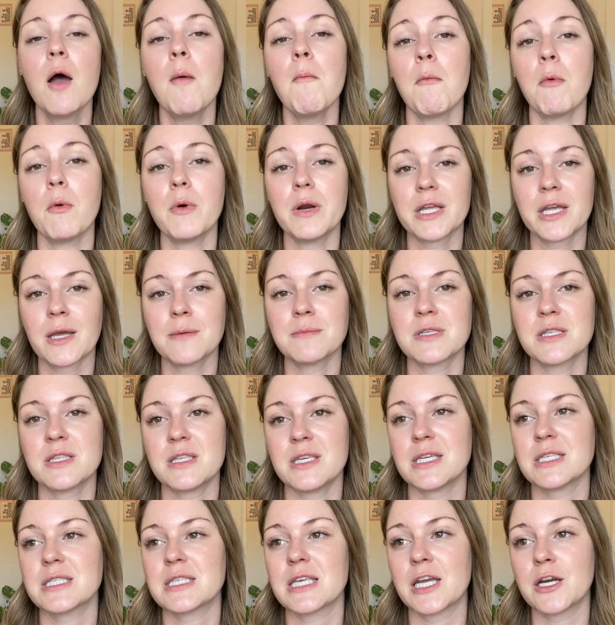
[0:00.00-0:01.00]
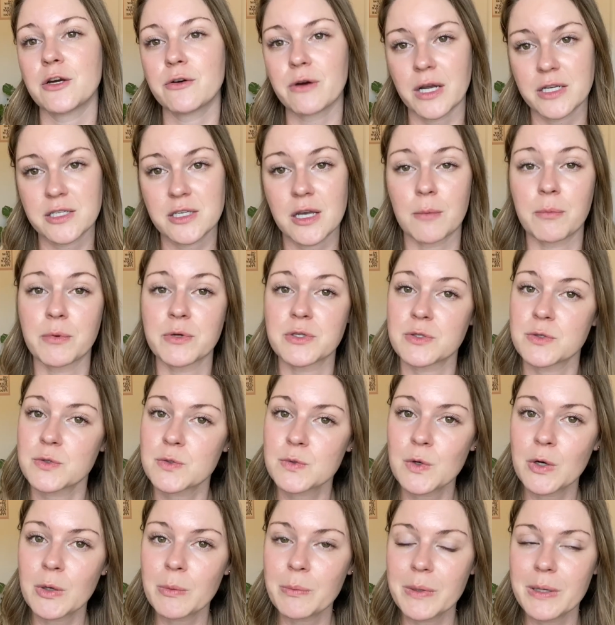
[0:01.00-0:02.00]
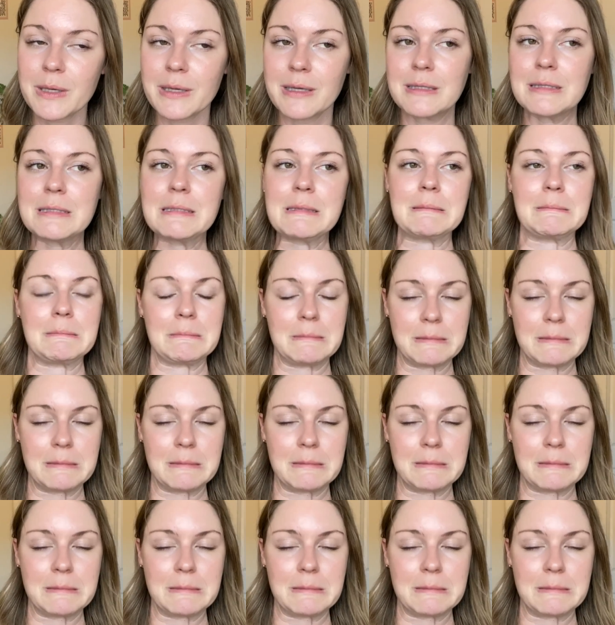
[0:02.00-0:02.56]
But when it comes to things like grasshoppers and scorpions,